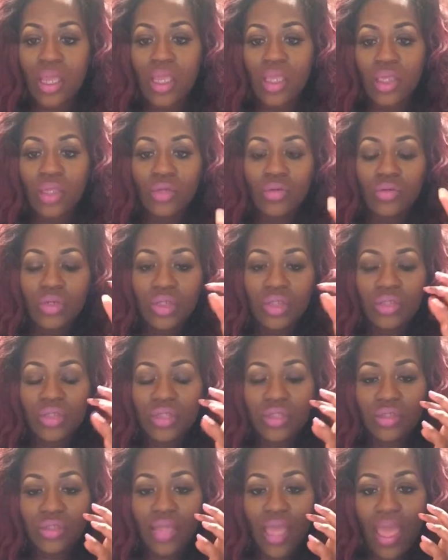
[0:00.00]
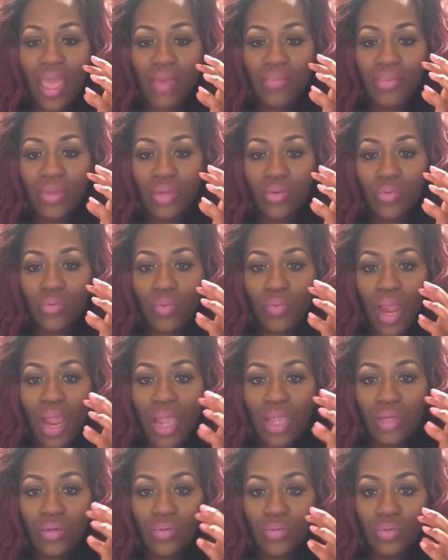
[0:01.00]
and you can just dab it
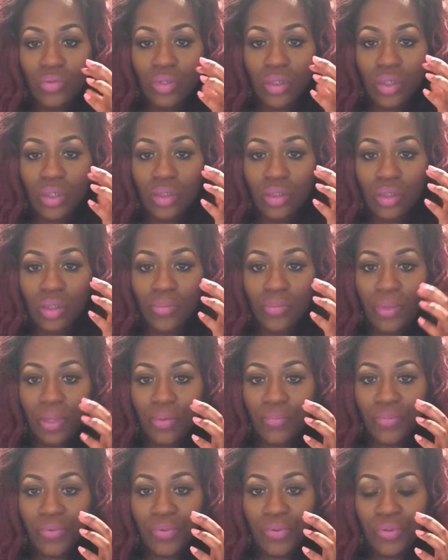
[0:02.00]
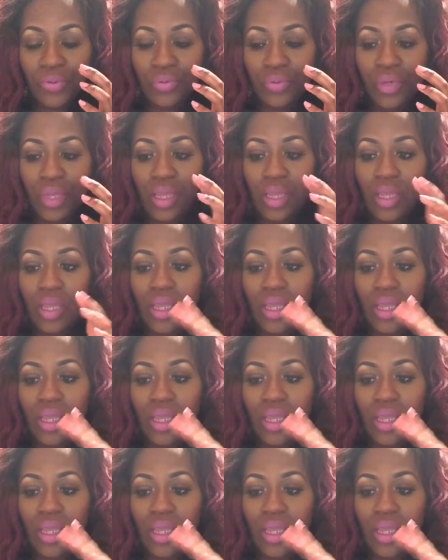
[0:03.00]
right on the pimple,